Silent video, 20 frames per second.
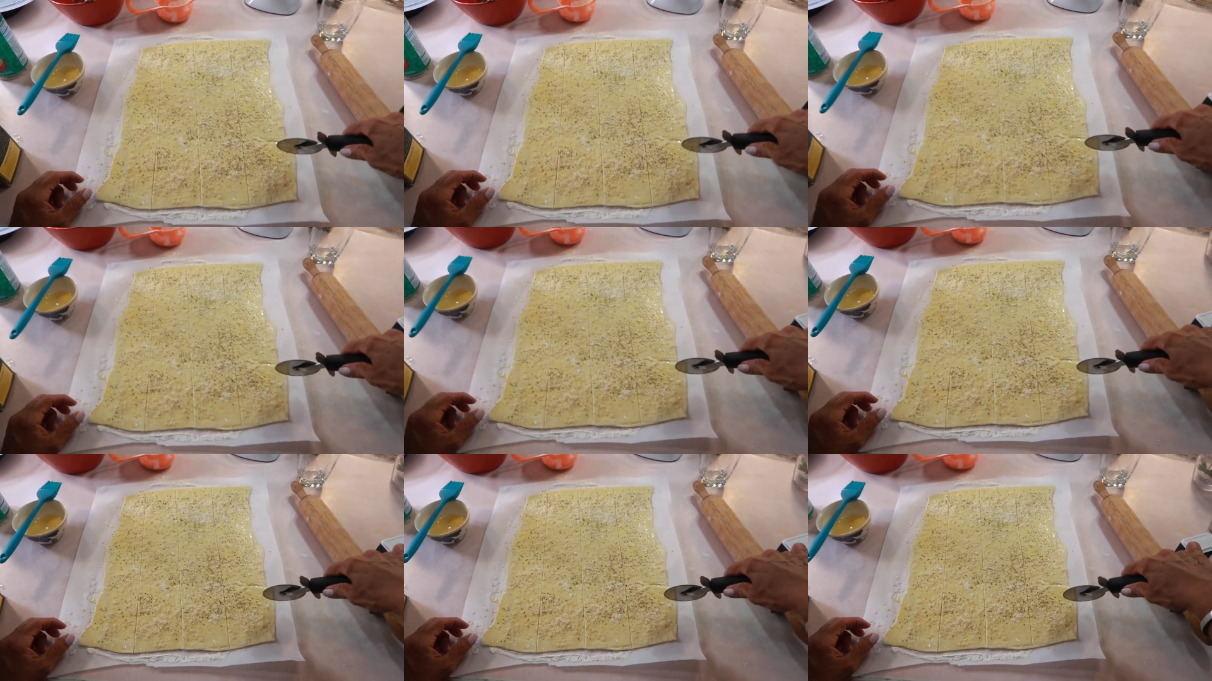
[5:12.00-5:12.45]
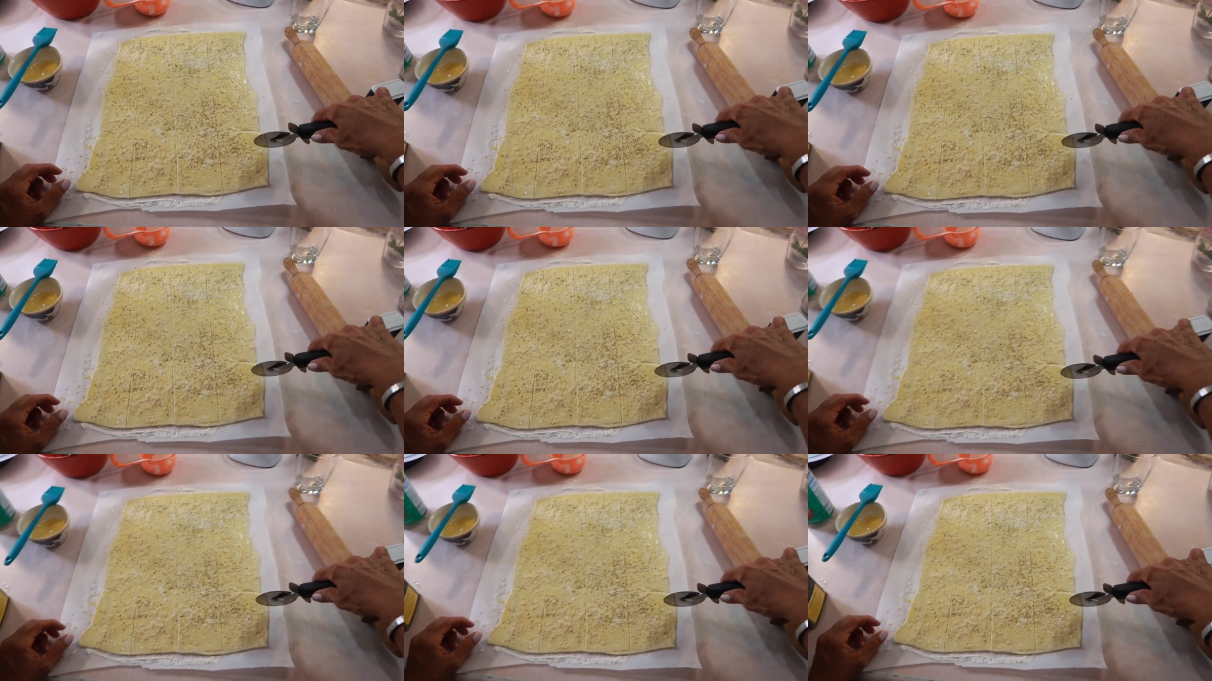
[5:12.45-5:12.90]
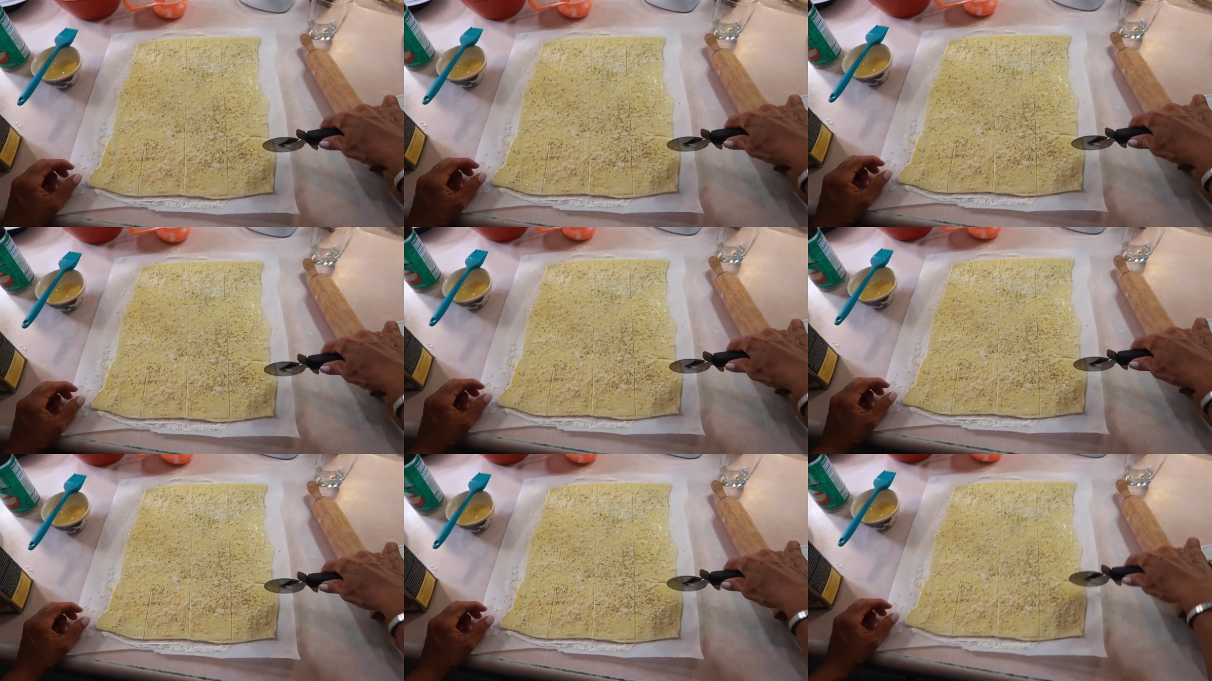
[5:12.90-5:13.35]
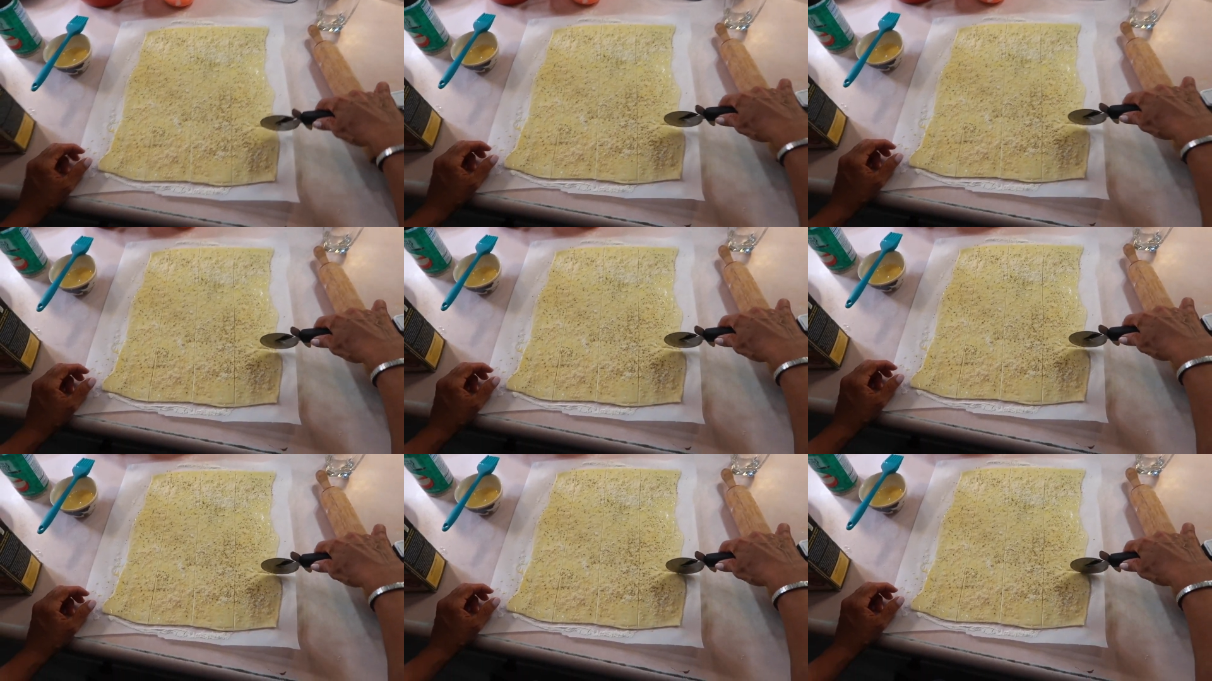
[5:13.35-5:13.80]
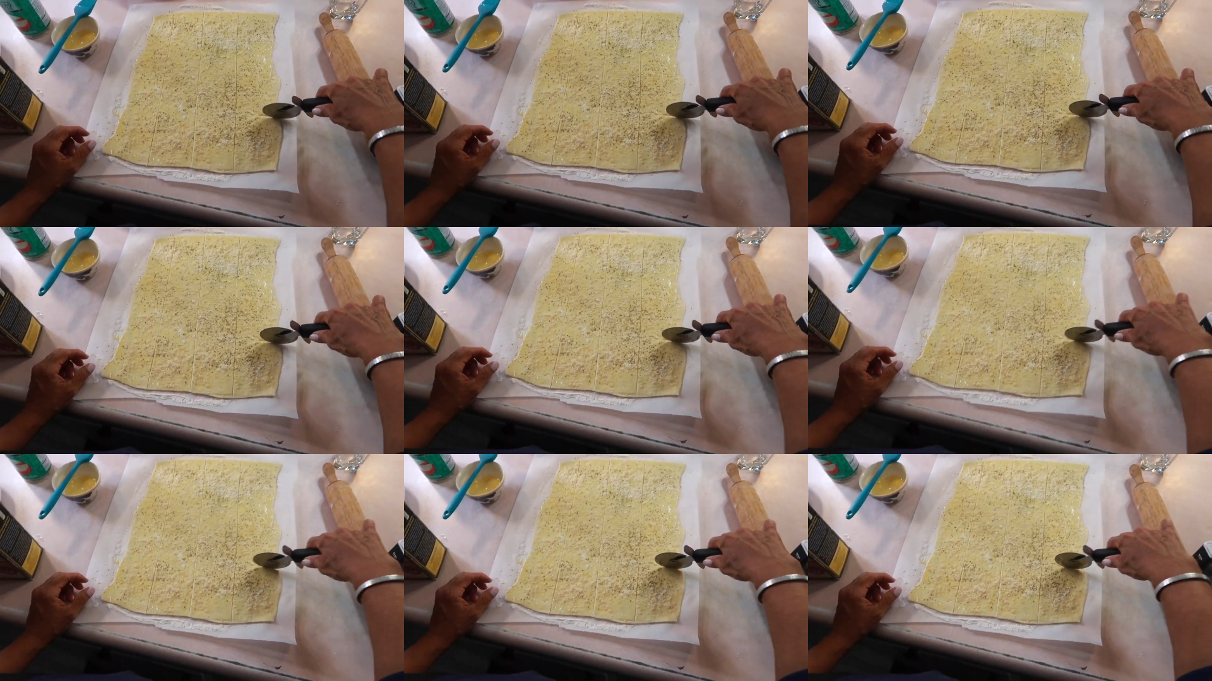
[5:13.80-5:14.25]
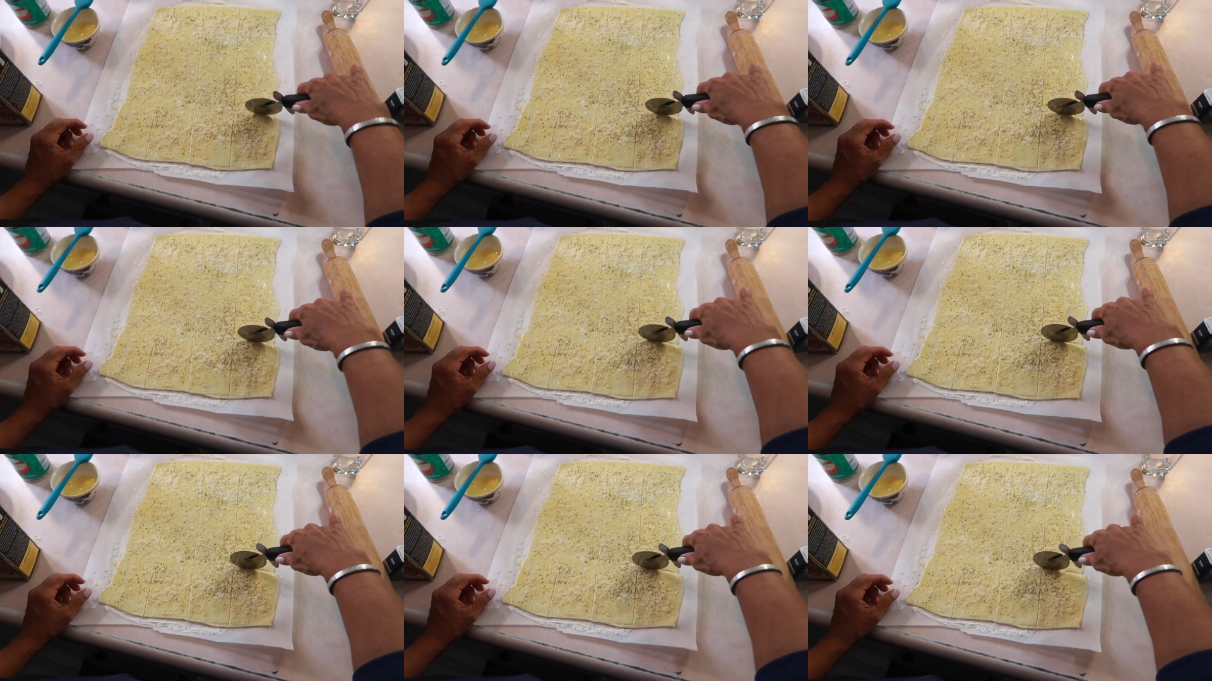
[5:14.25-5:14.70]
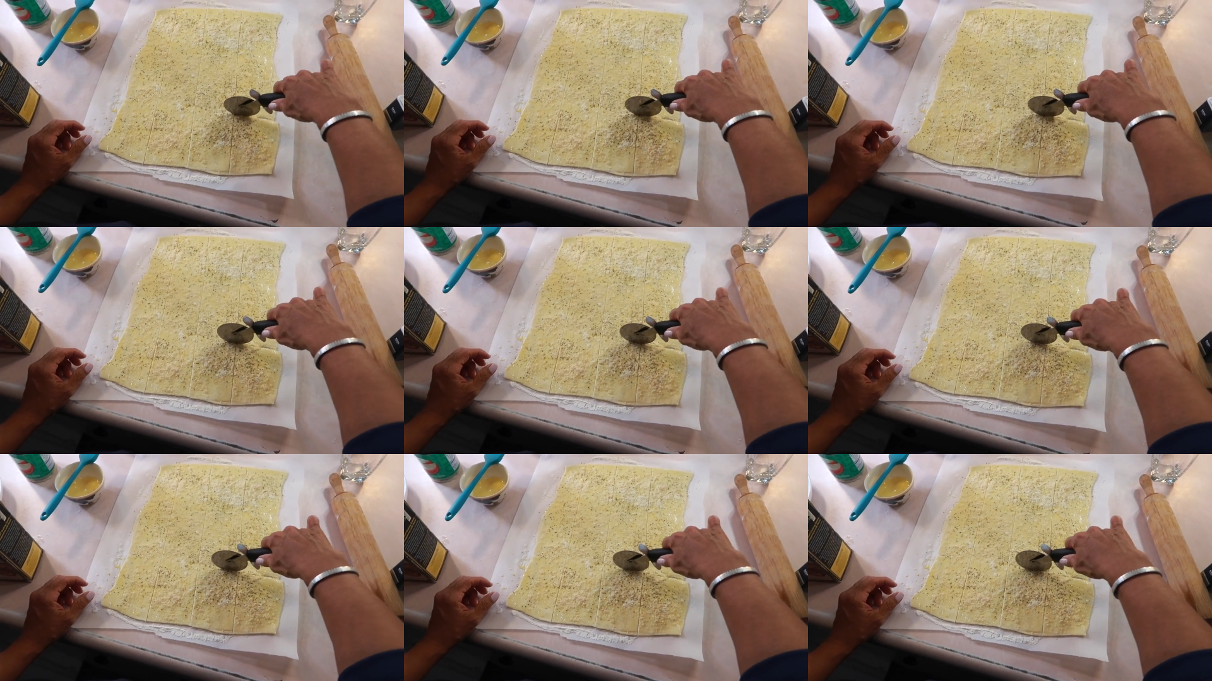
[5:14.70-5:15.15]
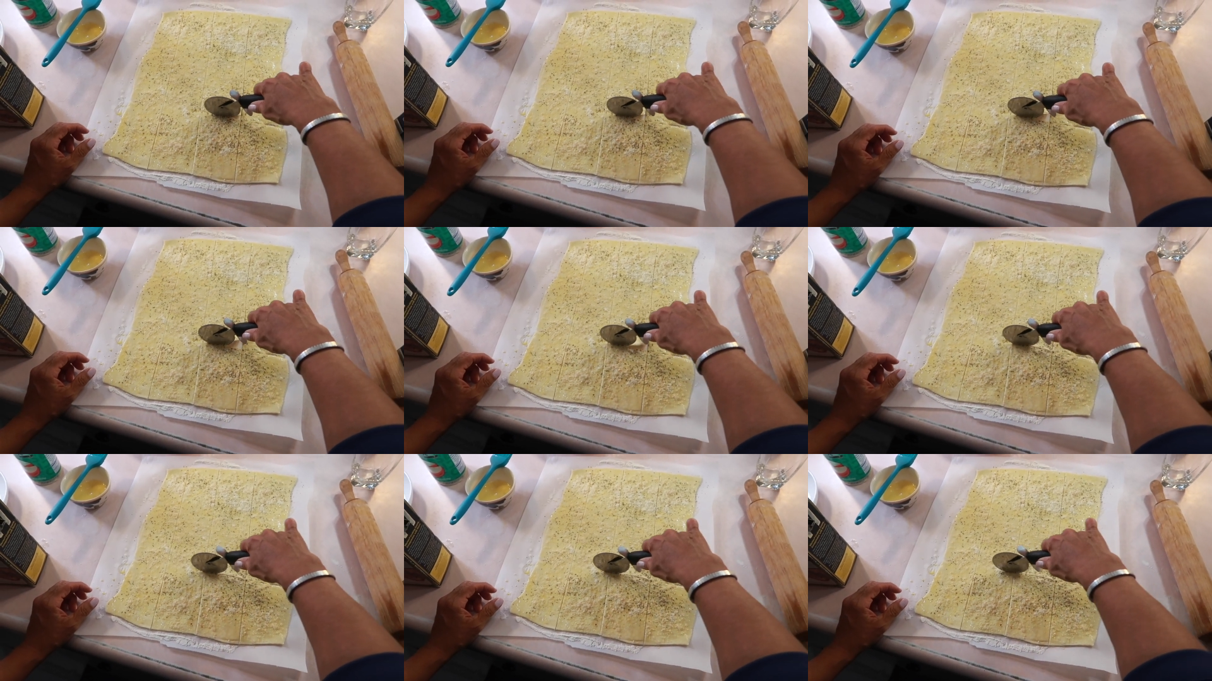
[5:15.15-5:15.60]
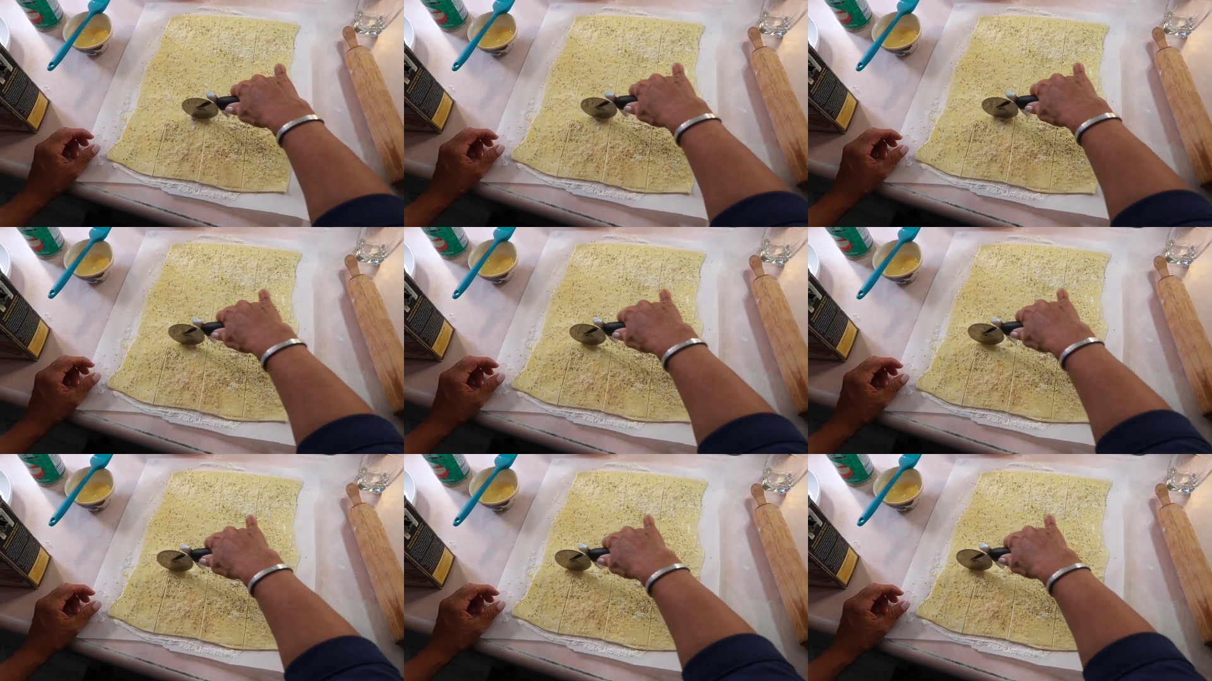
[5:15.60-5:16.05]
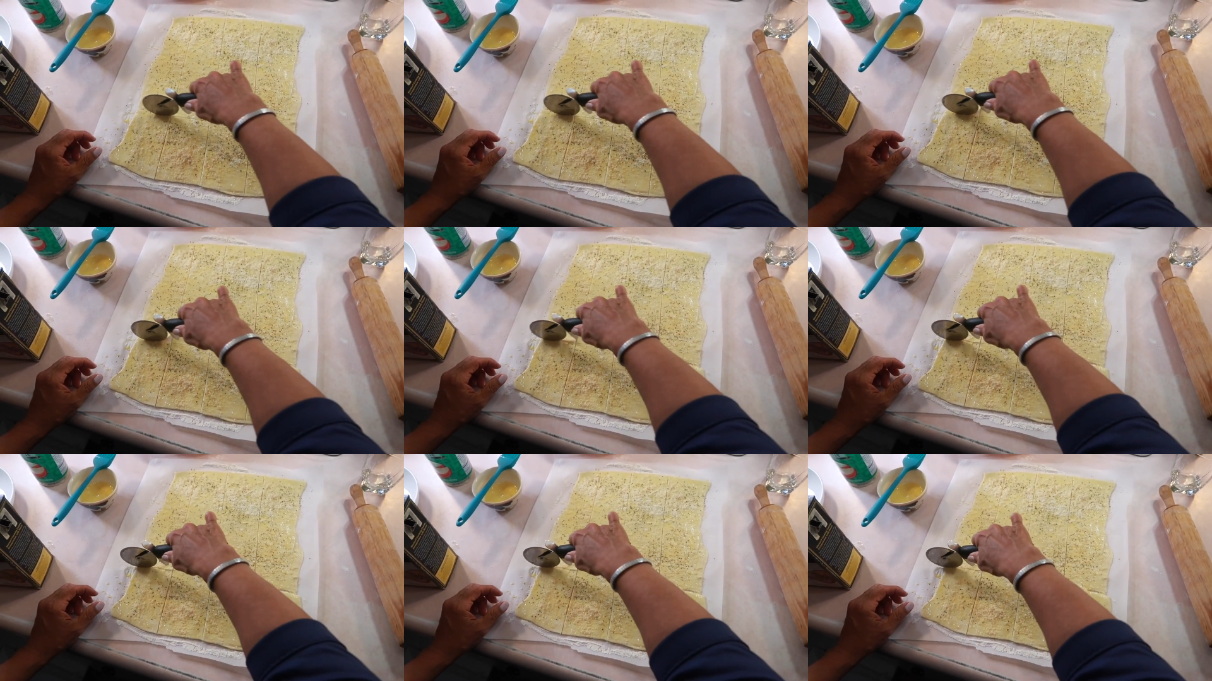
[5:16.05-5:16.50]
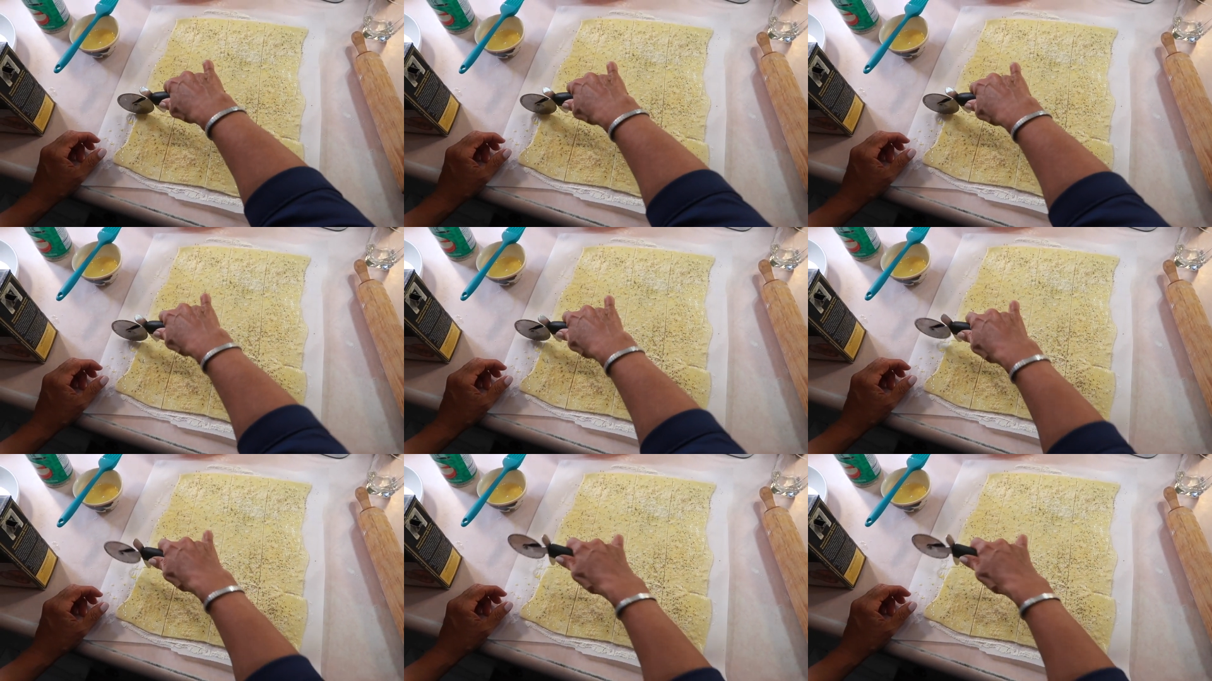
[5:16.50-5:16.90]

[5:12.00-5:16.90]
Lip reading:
[unreadable: no face in view]